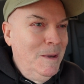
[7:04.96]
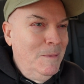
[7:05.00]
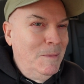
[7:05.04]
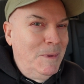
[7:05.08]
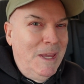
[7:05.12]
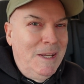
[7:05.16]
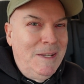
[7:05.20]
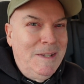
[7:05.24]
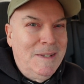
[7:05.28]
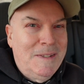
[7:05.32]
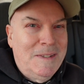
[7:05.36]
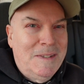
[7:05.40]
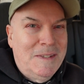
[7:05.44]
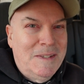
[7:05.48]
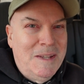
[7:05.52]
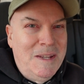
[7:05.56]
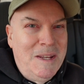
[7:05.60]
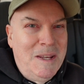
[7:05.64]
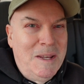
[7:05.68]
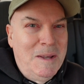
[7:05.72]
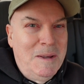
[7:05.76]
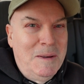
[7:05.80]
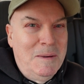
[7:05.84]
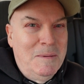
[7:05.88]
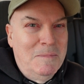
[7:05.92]
but that just
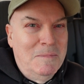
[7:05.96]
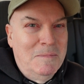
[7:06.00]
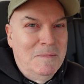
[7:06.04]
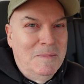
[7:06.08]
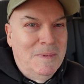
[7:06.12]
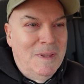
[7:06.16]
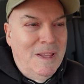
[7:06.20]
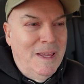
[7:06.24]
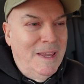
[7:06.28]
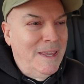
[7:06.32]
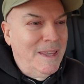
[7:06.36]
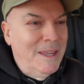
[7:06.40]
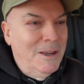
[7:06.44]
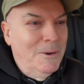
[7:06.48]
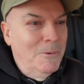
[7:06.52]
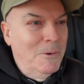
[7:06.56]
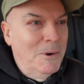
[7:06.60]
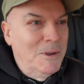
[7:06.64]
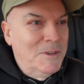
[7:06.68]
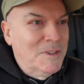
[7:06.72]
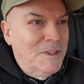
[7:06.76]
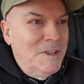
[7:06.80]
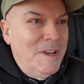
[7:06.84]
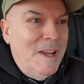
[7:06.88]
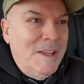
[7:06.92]
seemed like it
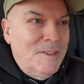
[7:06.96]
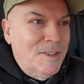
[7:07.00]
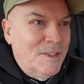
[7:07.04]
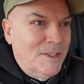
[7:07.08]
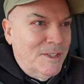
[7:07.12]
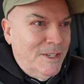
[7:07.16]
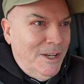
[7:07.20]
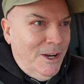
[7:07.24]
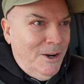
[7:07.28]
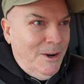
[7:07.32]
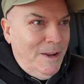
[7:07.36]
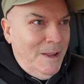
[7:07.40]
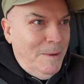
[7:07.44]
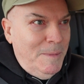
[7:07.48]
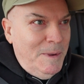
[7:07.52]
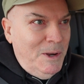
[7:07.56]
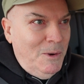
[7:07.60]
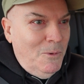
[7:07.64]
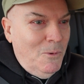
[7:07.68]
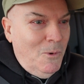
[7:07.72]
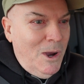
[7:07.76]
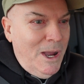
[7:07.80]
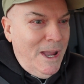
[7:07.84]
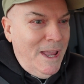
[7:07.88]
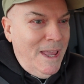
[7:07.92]
wasn't necessary. I
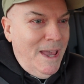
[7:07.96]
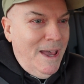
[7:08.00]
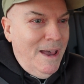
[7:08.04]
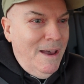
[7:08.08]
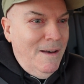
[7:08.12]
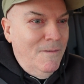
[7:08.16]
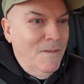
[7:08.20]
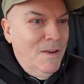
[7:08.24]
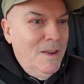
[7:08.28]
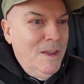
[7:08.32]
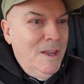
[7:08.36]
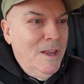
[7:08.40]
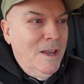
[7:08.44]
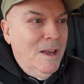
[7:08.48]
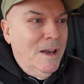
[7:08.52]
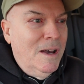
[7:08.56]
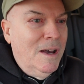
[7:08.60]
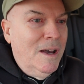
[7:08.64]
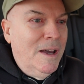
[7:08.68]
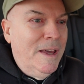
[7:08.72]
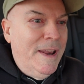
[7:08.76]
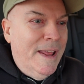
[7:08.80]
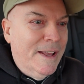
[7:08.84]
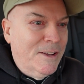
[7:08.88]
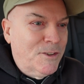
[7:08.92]
mean, why have
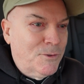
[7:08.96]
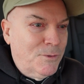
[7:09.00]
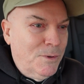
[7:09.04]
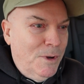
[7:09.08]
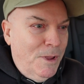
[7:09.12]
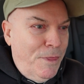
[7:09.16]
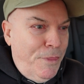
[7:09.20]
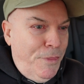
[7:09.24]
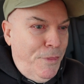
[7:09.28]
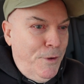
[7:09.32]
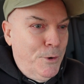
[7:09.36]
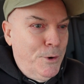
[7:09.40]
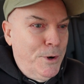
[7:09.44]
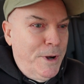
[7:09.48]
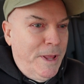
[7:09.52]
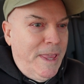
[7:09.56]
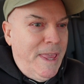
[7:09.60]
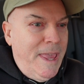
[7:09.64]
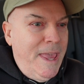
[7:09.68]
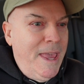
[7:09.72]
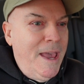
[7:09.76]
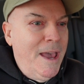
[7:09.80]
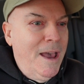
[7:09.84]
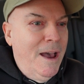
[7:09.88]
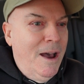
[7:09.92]
an extra third
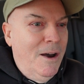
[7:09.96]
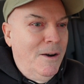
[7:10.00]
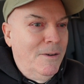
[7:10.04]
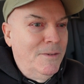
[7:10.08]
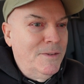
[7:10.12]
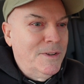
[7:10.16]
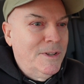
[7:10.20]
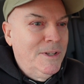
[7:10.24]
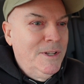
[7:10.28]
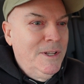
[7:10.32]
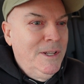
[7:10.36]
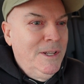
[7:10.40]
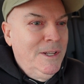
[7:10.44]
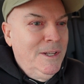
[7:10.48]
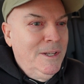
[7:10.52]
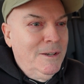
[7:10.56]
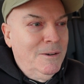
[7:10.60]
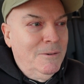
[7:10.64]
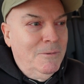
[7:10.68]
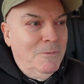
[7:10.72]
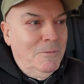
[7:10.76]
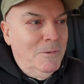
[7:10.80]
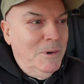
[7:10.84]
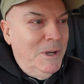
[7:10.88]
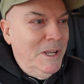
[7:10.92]
account
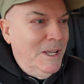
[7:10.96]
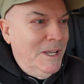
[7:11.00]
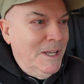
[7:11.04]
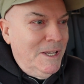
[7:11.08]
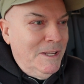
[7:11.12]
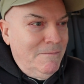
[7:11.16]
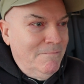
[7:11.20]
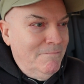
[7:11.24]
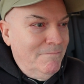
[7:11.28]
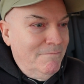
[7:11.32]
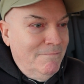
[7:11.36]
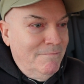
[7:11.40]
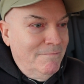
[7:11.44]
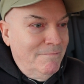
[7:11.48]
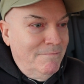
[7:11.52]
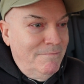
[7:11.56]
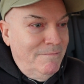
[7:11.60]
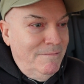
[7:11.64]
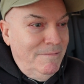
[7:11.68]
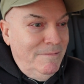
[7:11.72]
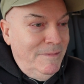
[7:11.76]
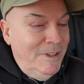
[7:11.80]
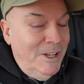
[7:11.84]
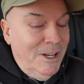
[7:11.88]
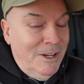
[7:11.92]
when,
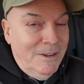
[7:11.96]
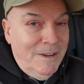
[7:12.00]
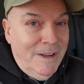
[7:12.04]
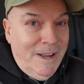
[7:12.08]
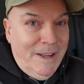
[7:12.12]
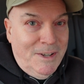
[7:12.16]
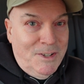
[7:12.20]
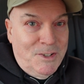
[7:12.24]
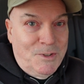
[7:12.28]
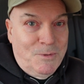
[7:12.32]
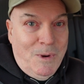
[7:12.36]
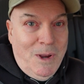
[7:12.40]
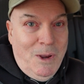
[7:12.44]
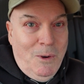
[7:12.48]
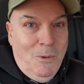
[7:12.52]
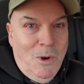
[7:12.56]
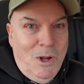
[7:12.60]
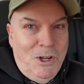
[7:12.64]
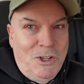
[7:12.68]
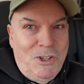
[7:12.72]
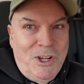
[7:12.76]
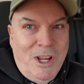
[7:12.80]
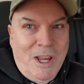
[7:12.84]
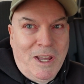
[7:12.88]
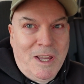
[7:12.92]
you know, I could just write
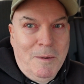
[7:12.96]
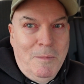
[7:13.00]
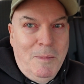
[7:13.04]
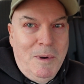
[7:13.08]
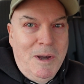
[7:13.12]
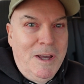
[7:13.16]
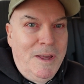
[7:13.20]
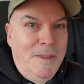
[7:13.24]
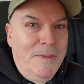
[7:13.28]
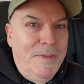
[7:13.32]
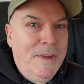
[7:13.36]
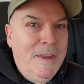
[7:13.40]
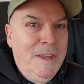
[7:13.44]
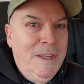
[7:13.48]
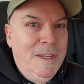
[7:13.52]
one check a month?